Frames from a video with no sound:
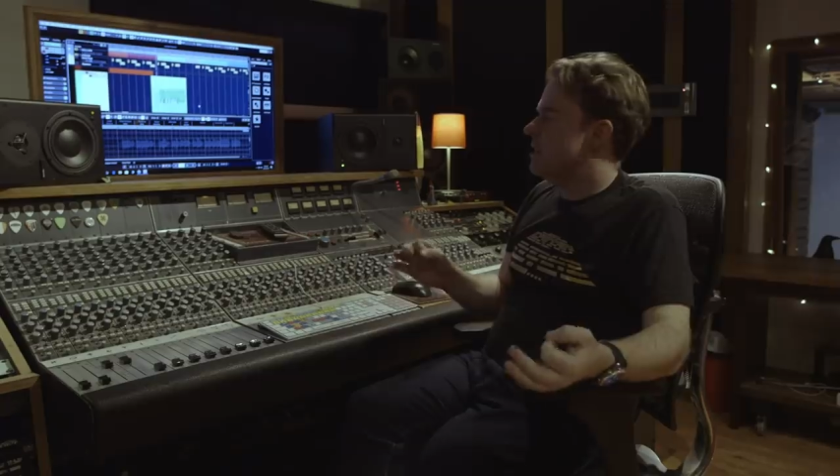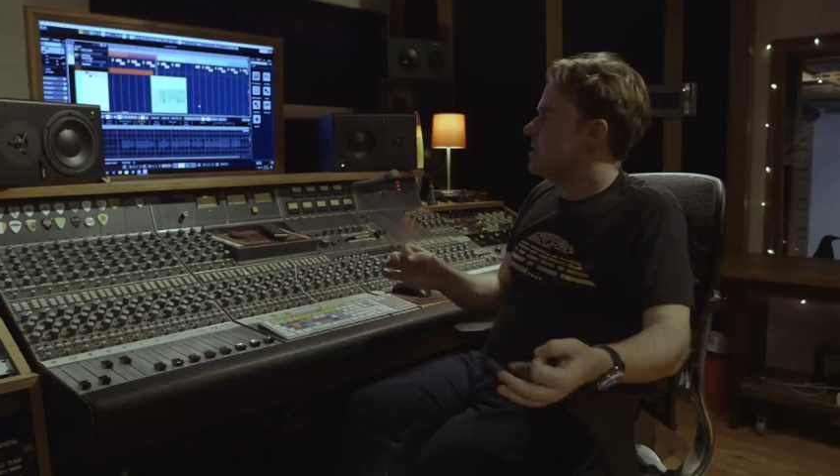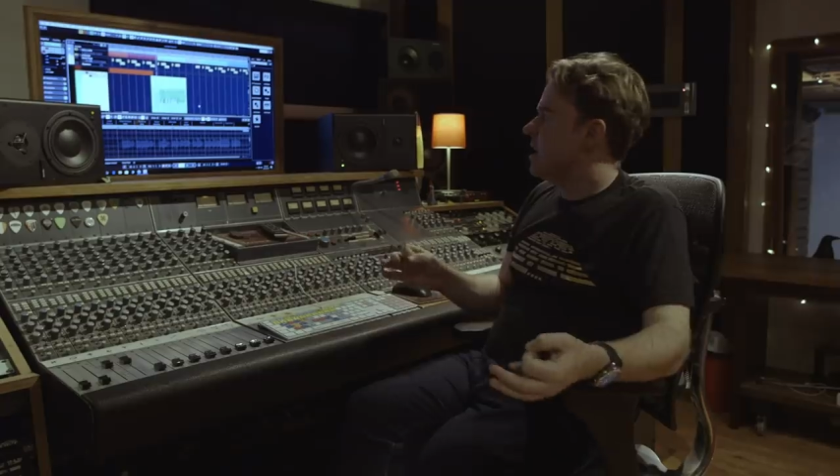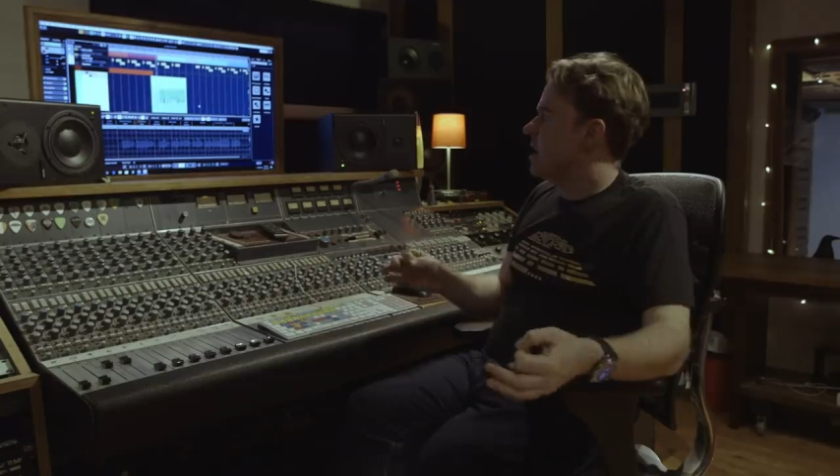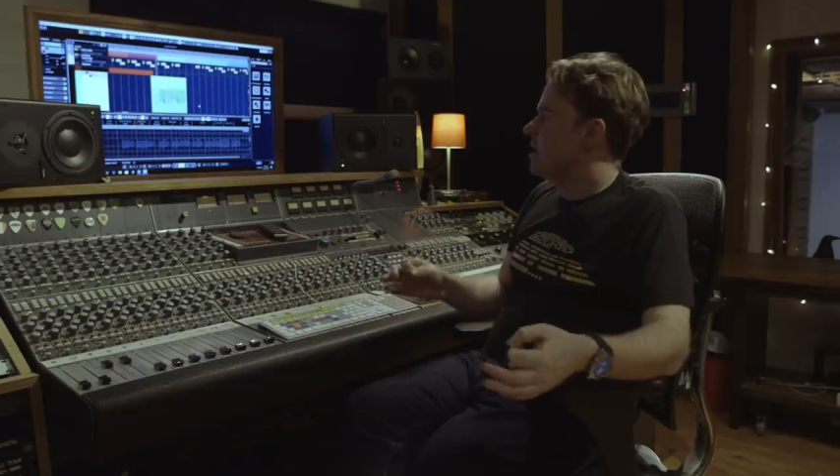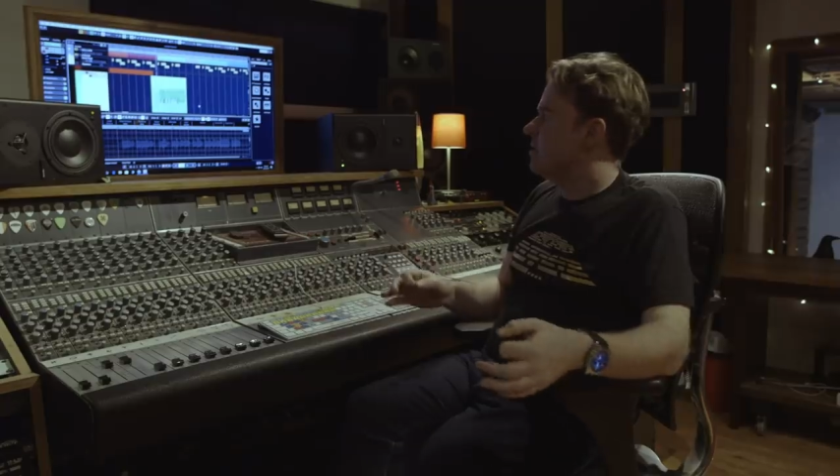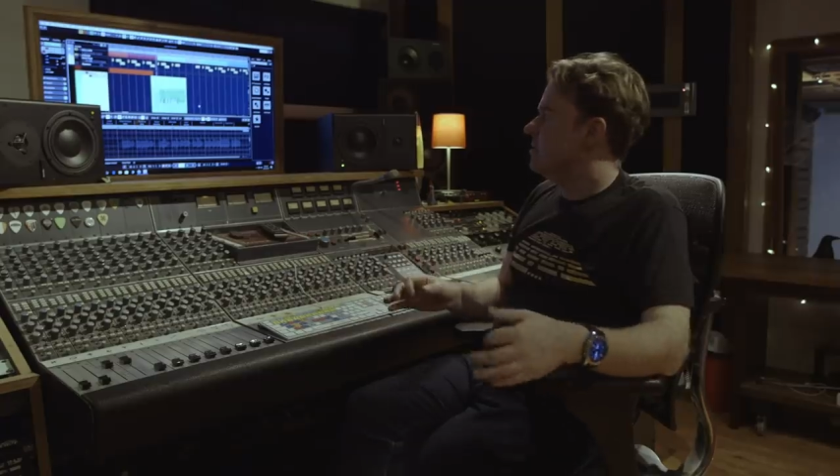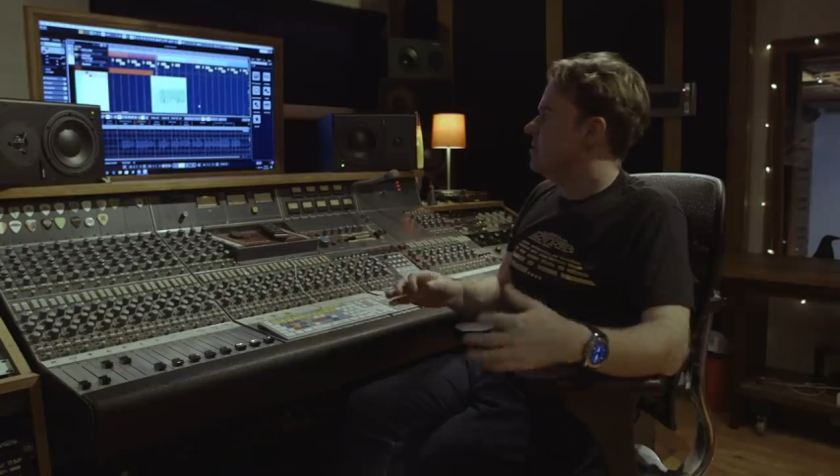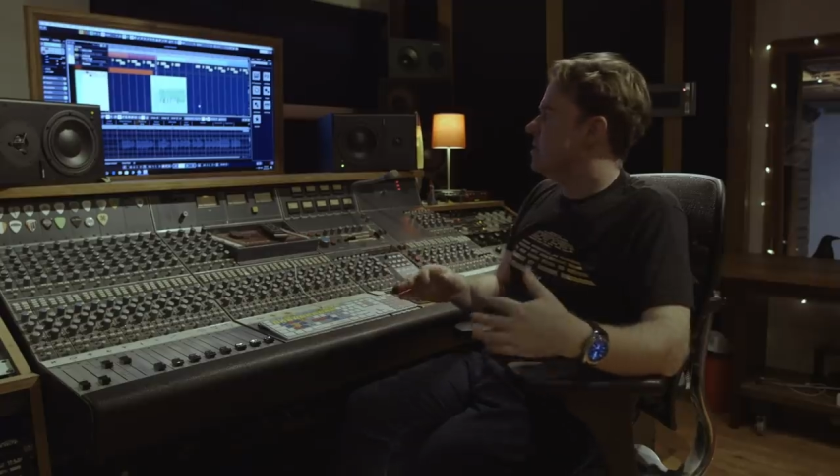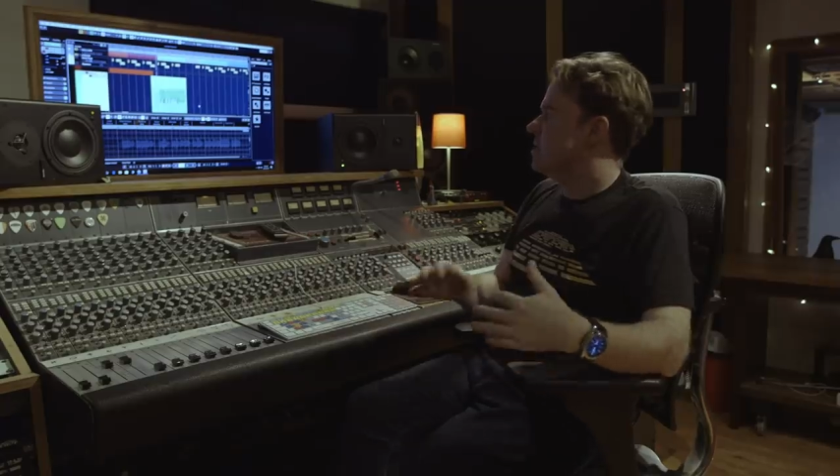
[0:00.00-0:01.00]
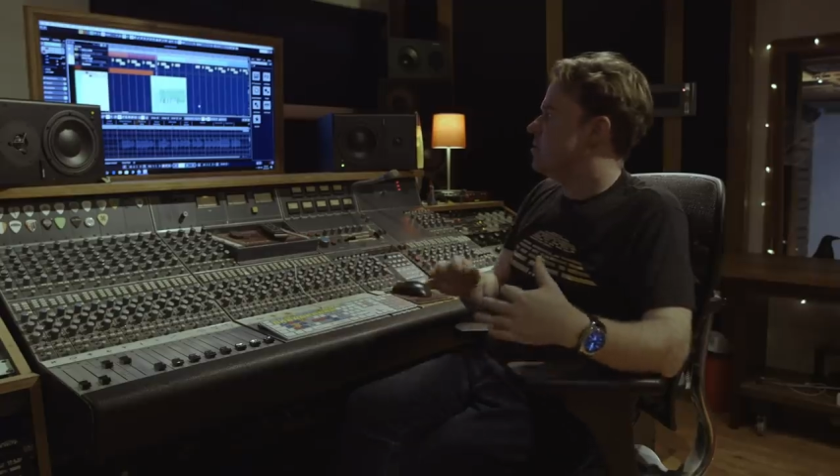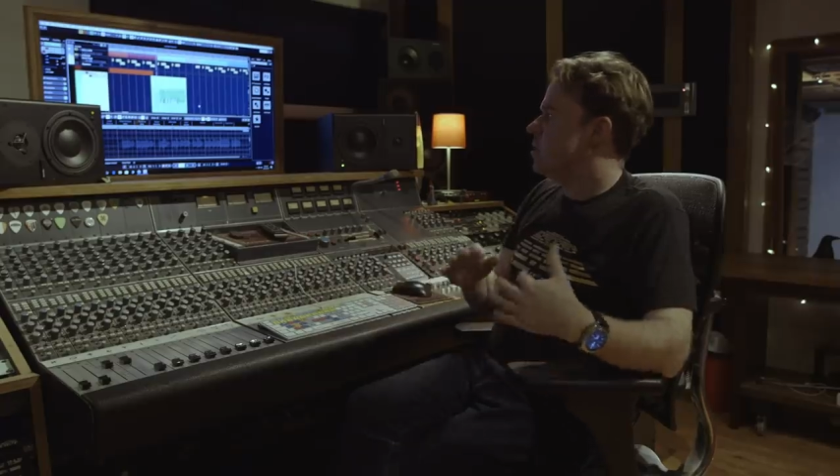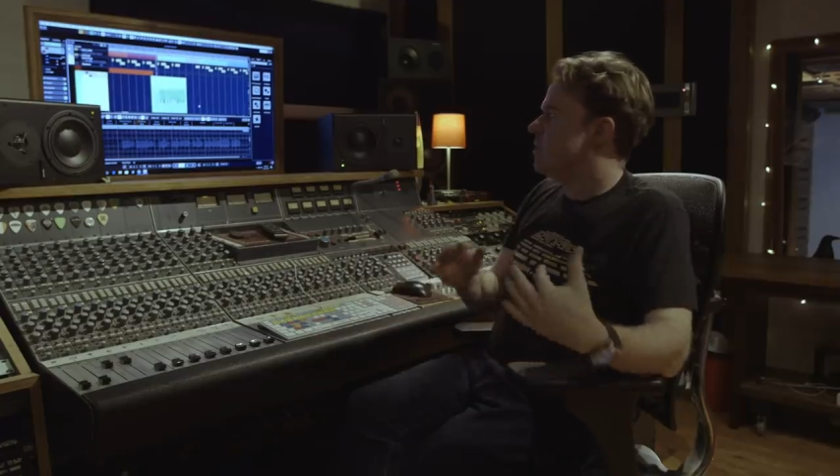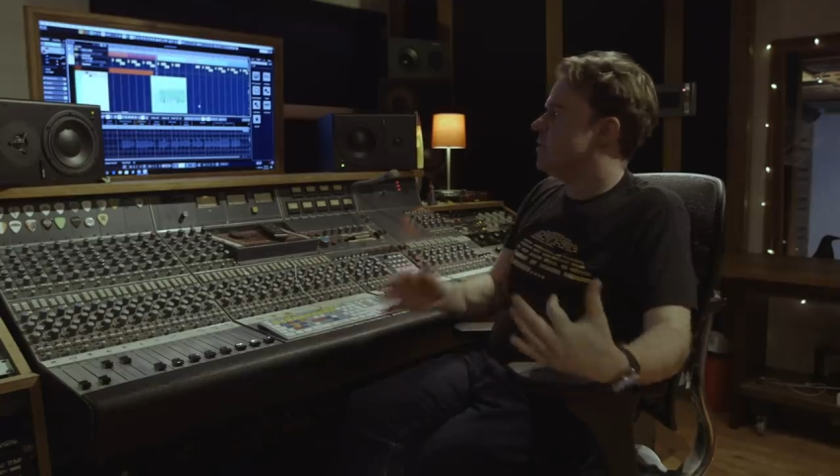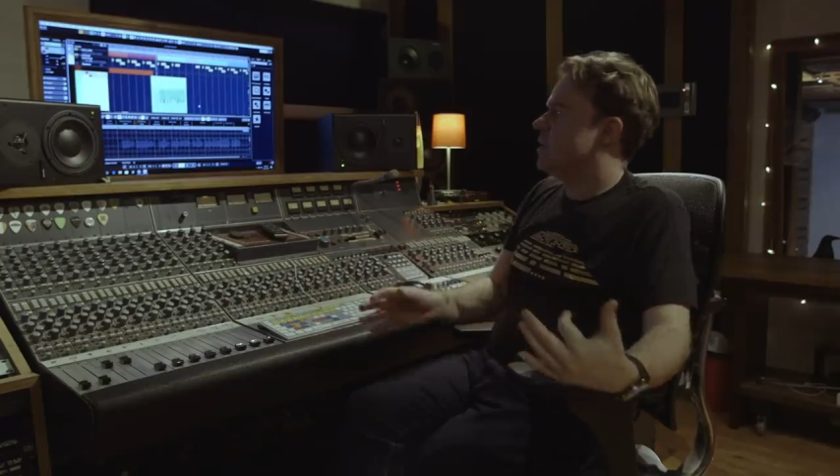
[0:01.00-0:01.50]
is that it's
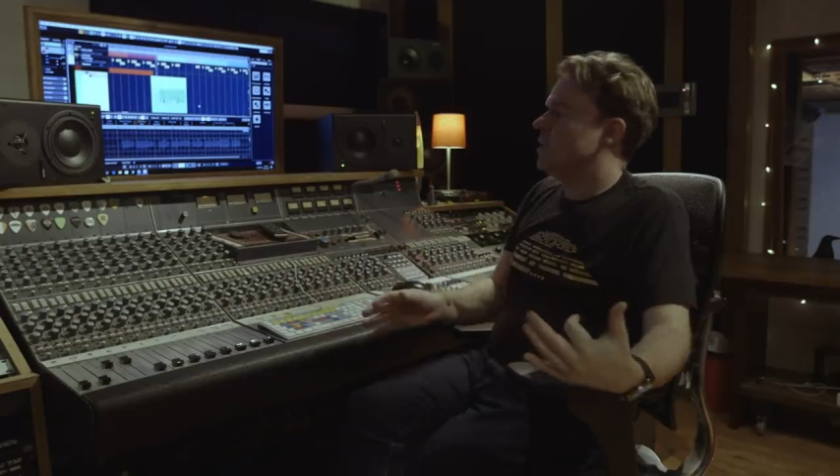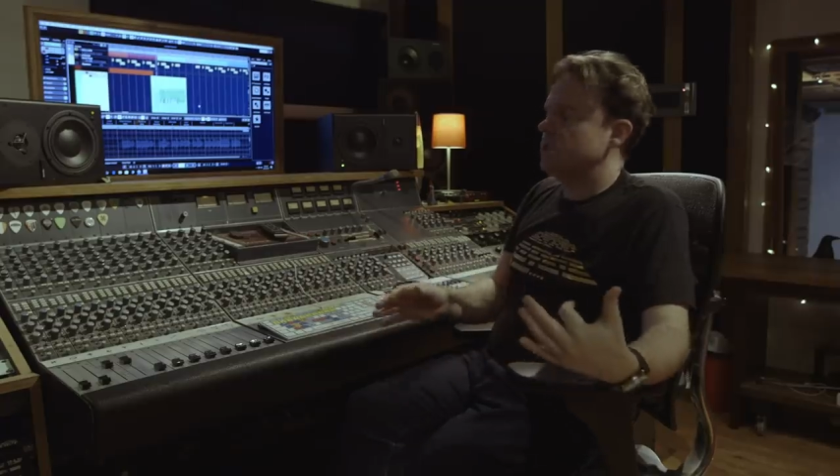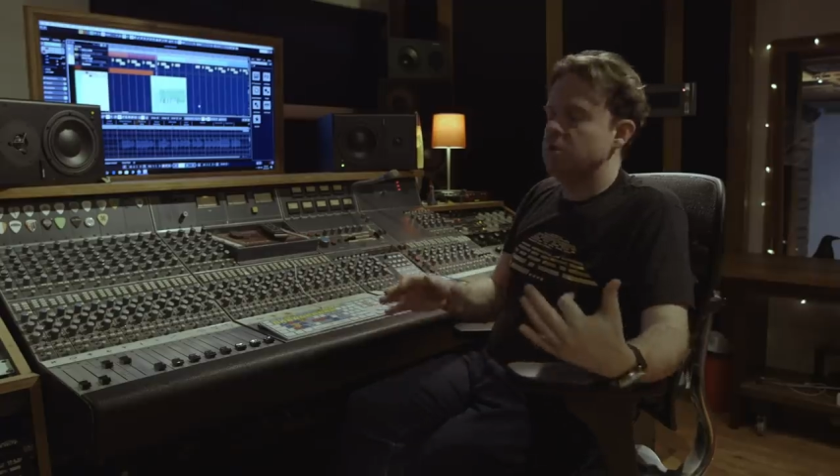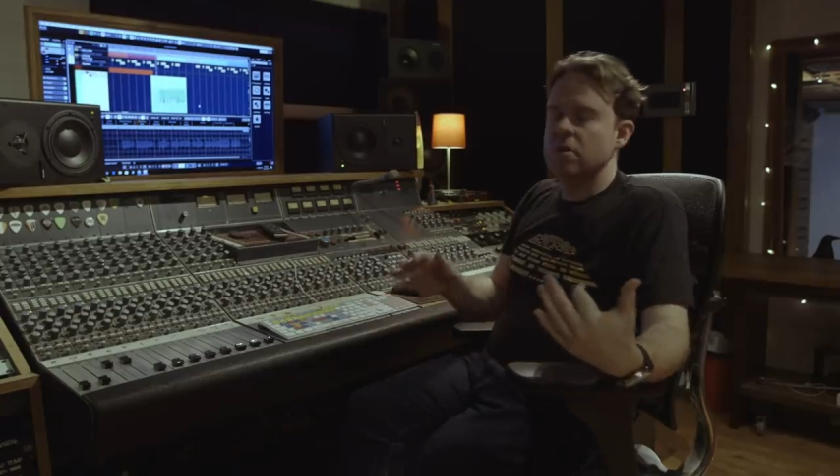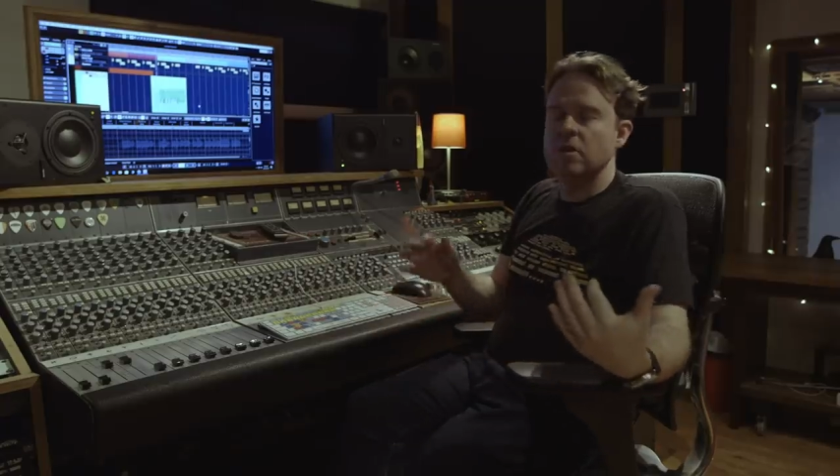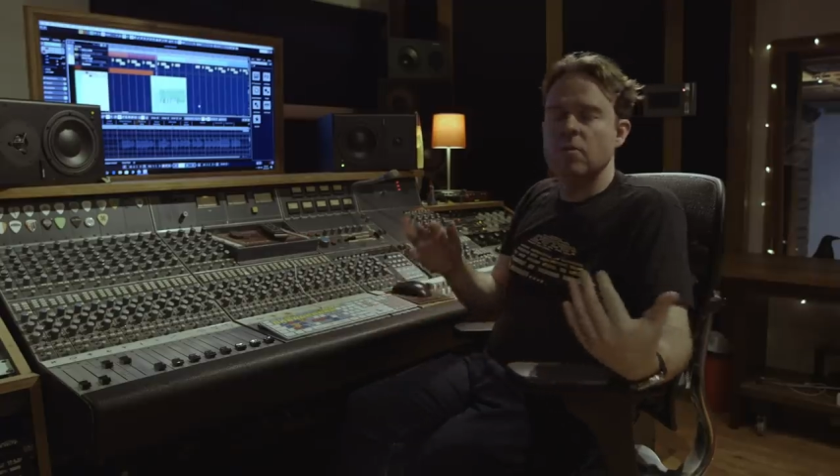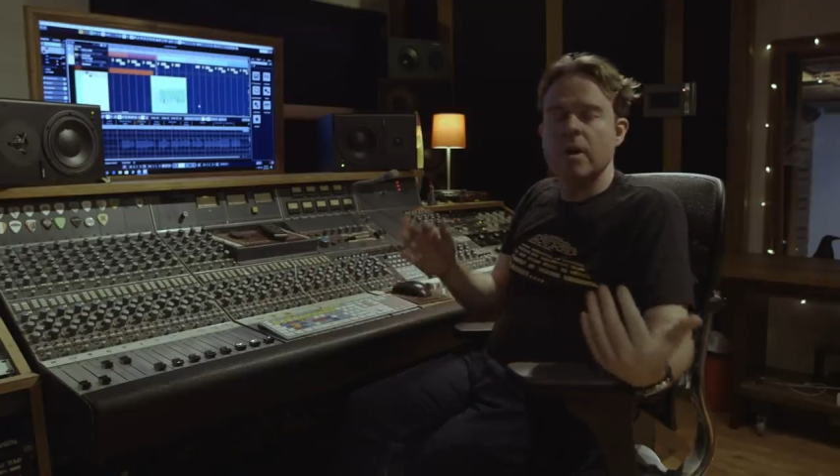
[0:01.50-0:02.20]
beautifully in tune in the